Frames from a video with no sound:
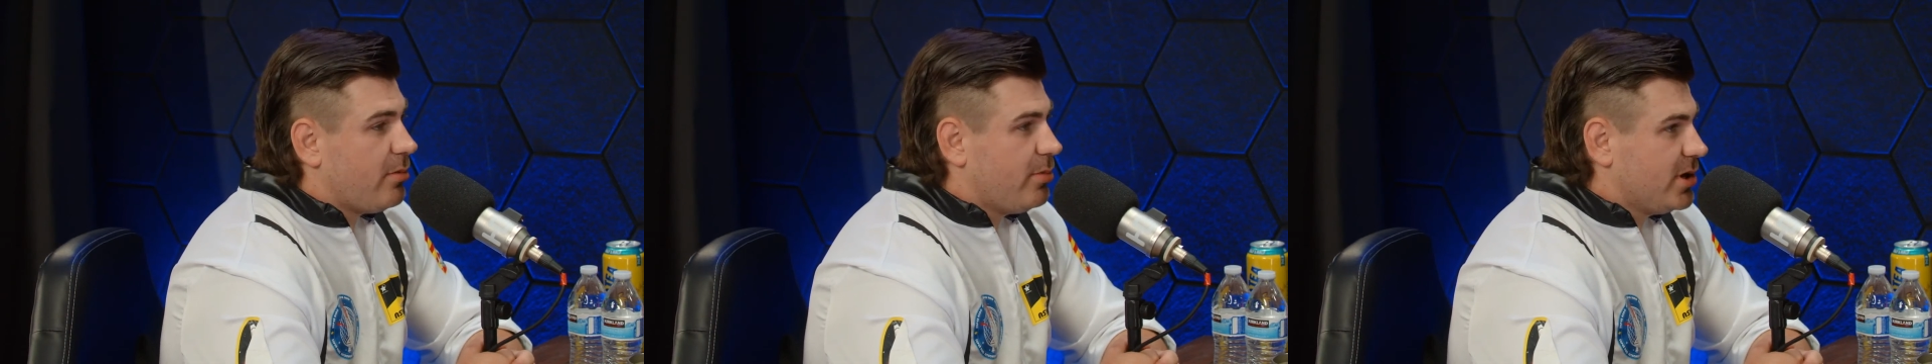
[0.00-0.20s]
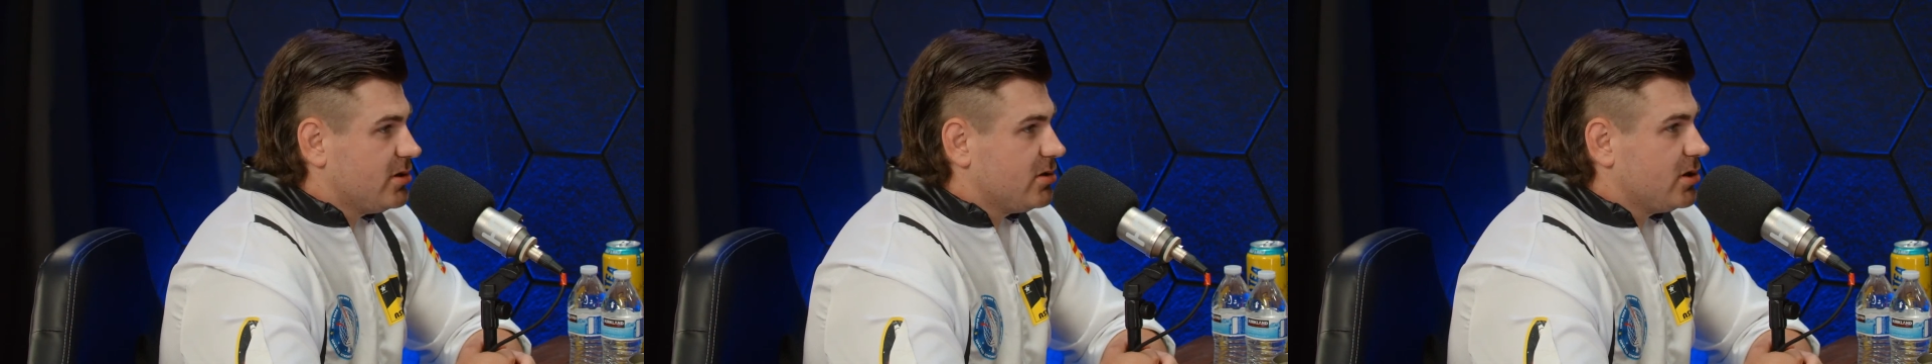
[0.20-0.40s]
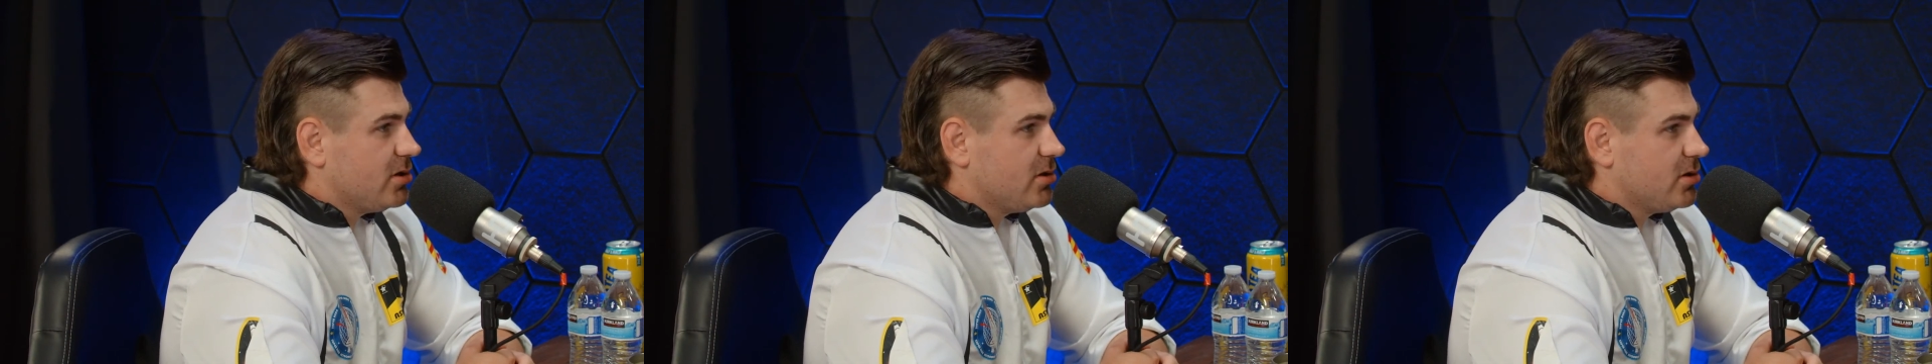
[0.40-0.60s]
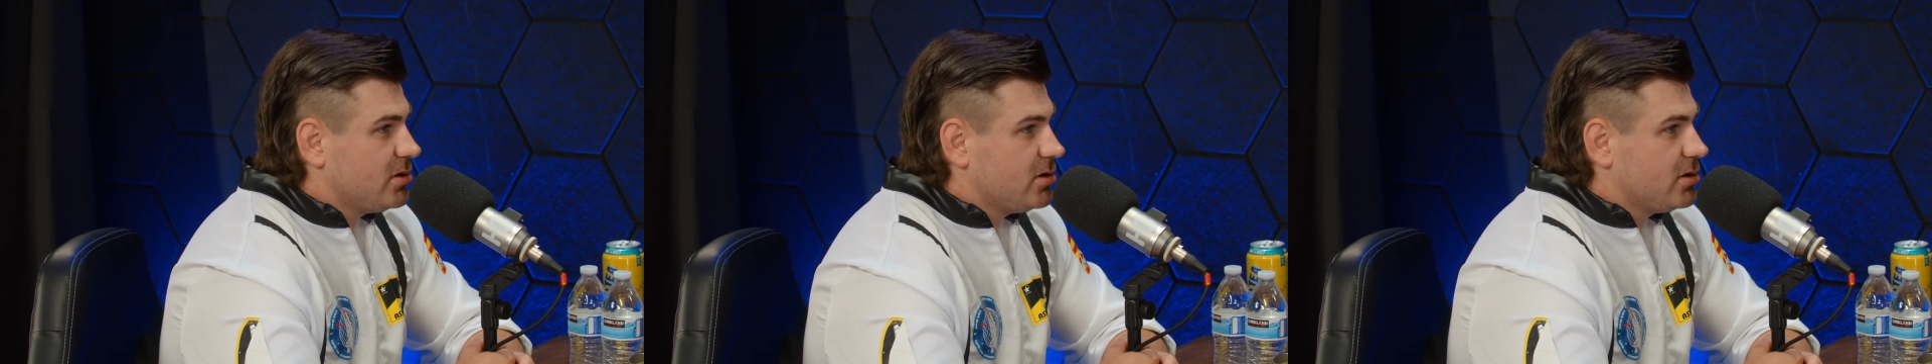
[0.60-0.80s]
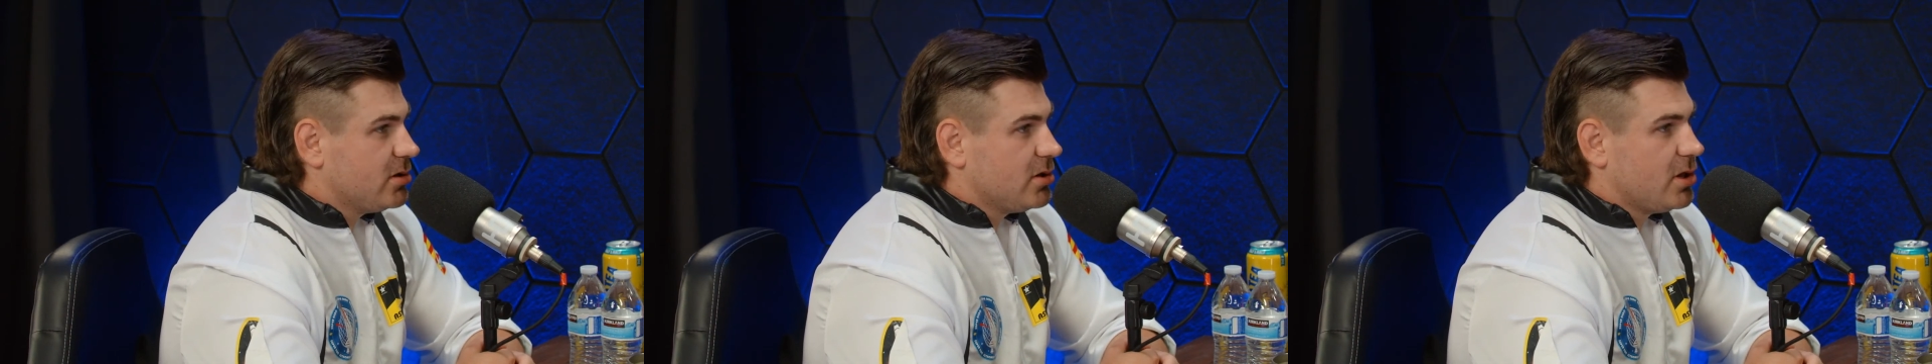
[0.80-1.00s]
business,
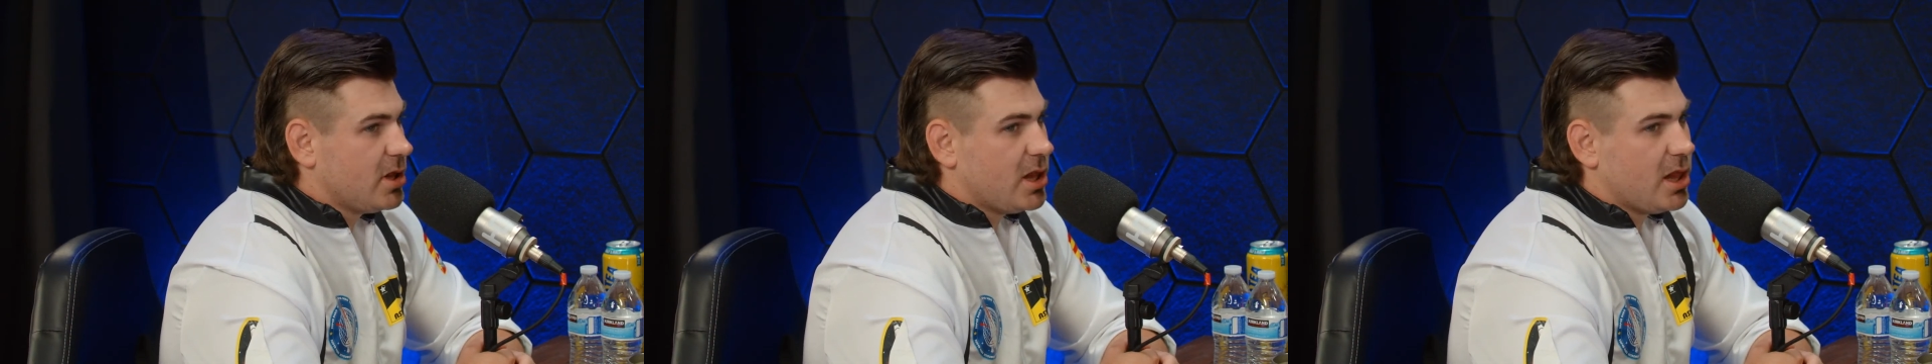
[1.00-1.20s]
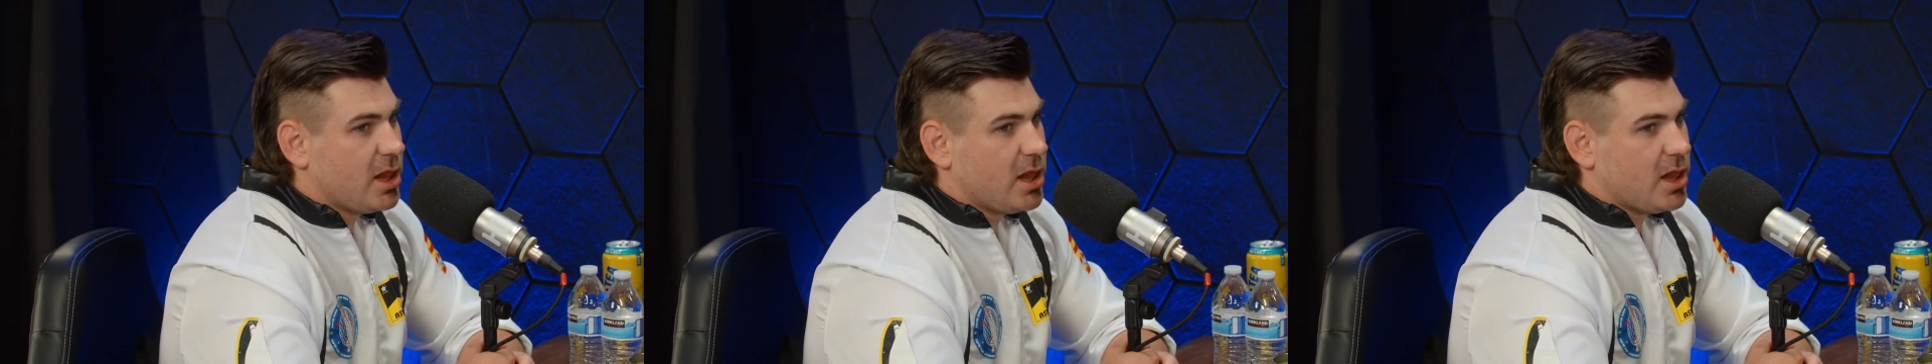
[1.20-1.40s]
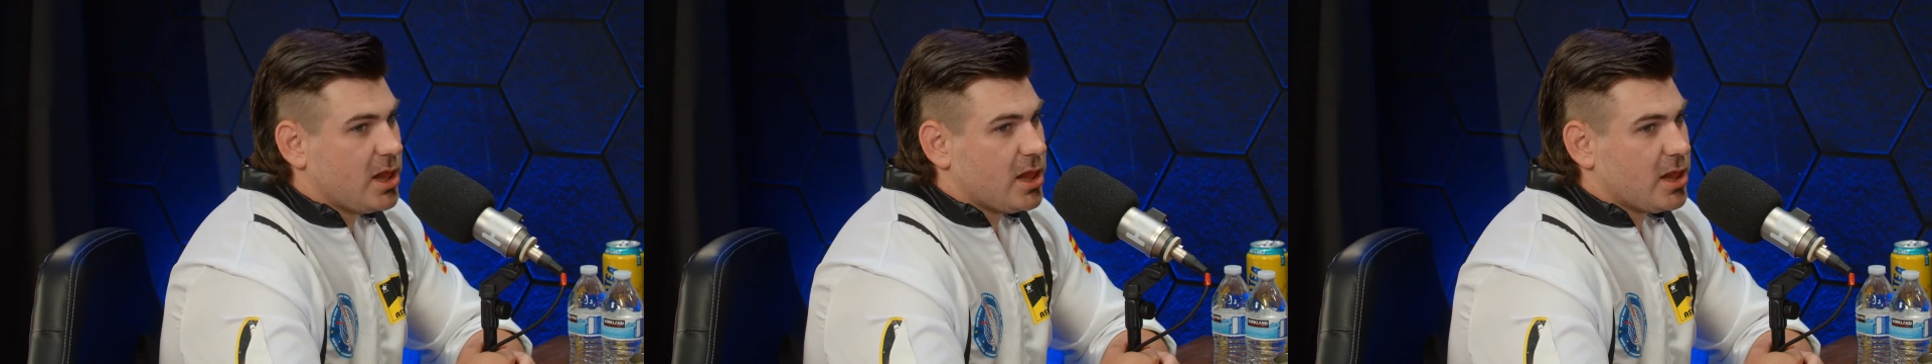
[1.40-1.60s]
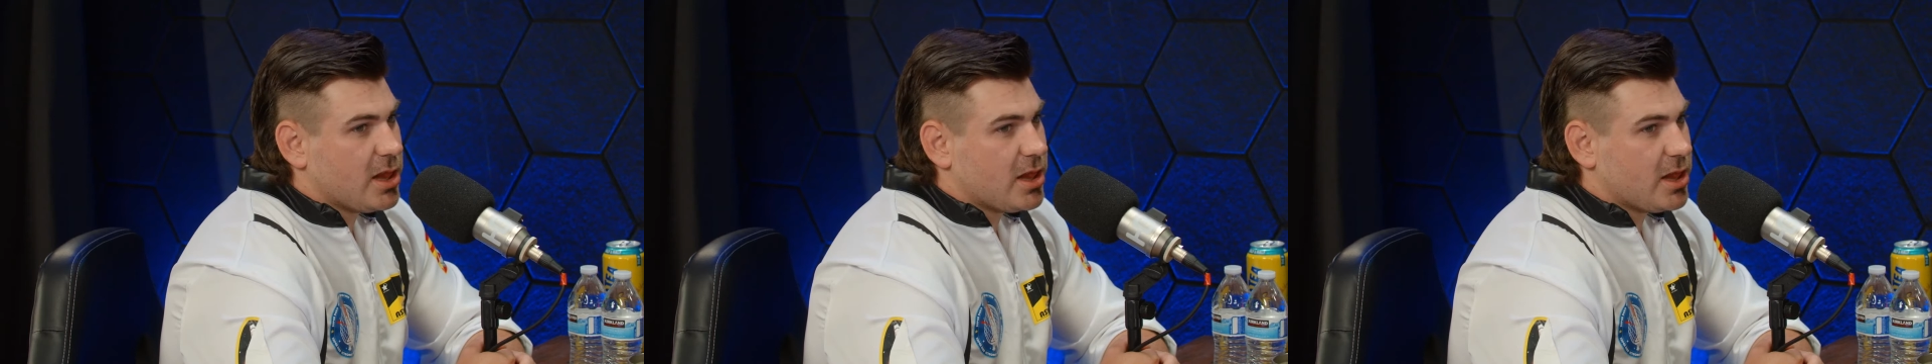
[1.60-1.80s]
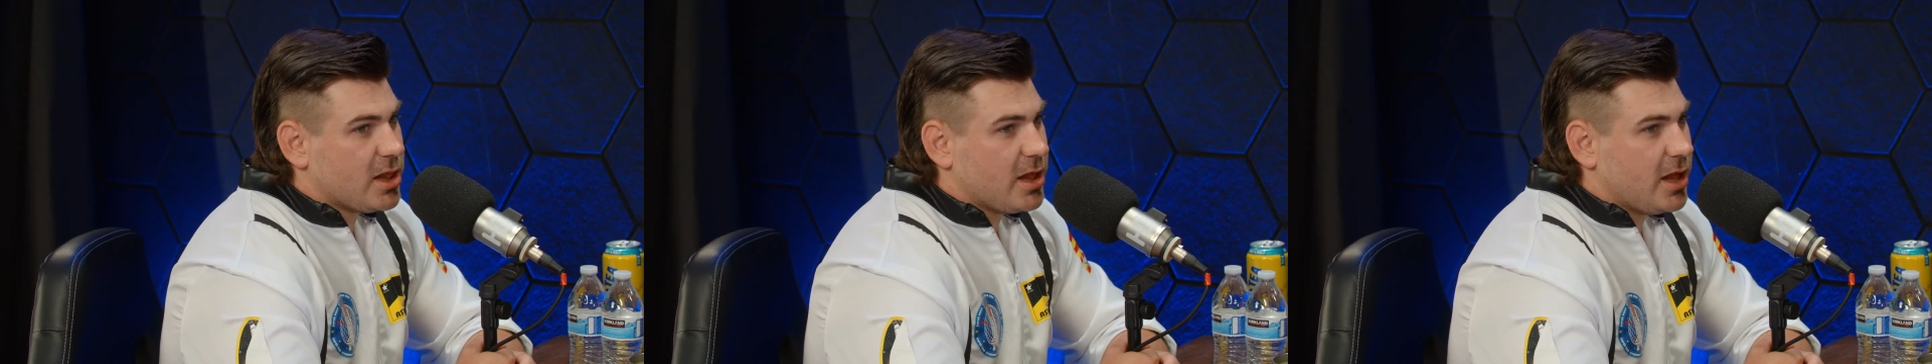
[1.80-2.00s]

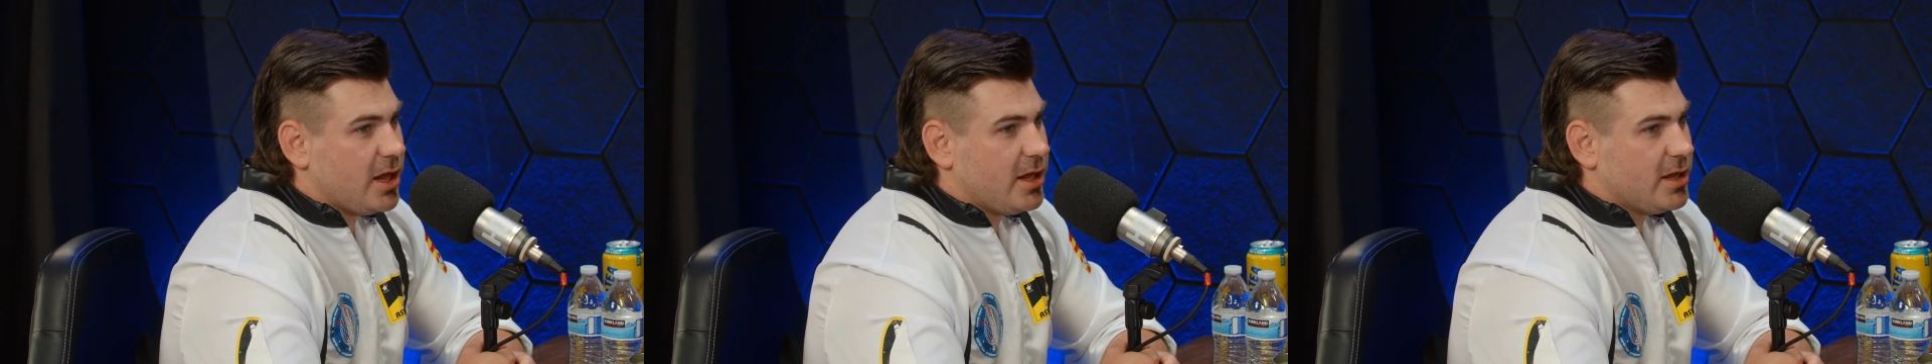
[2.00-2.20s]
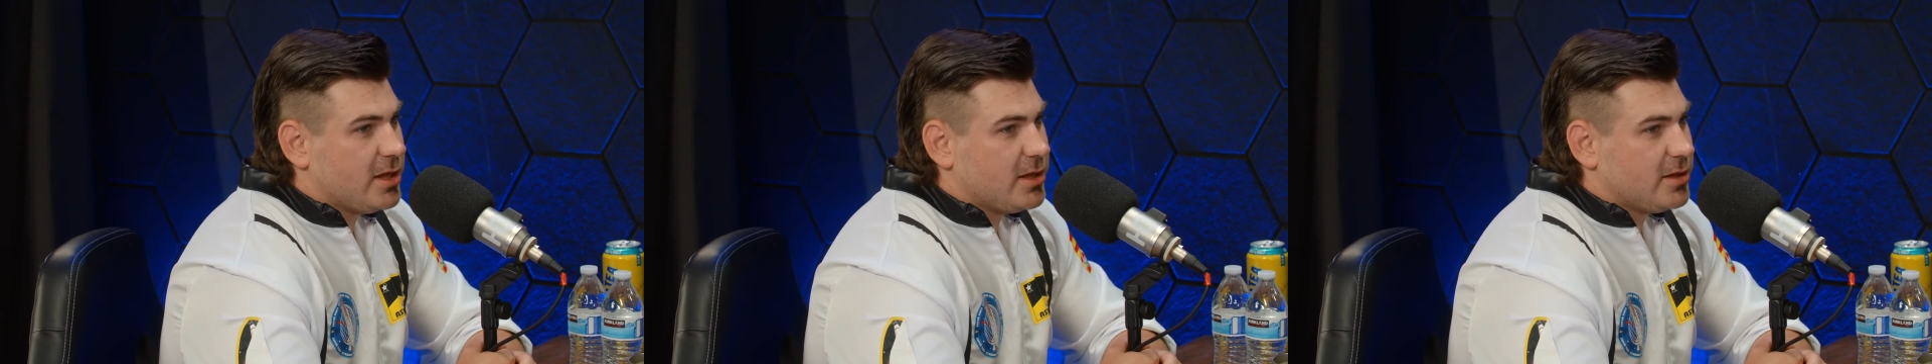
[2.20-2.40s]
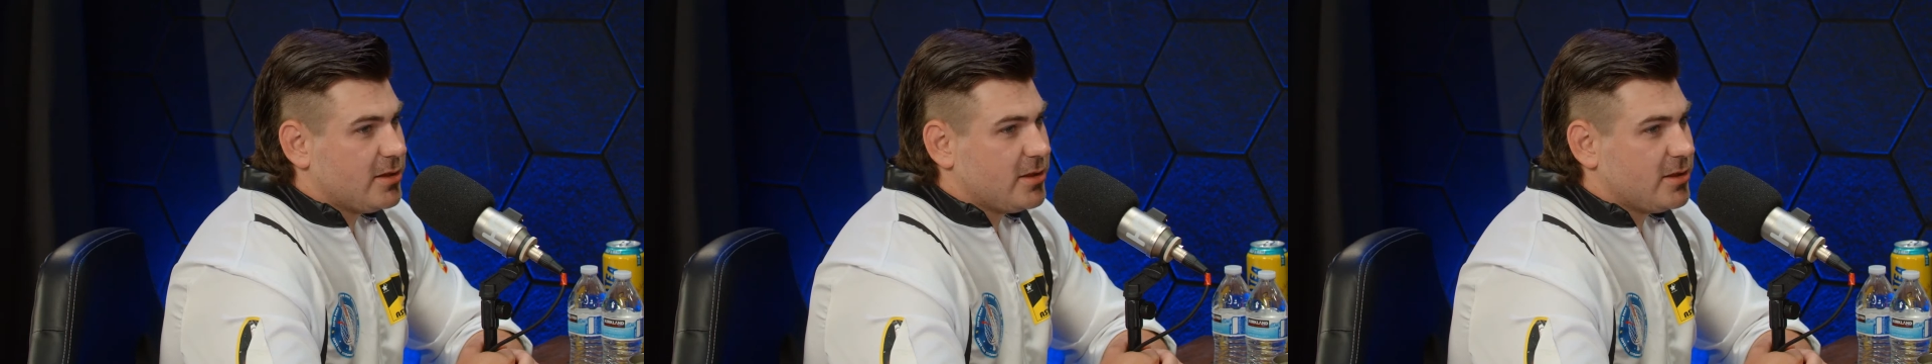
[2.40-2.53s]
and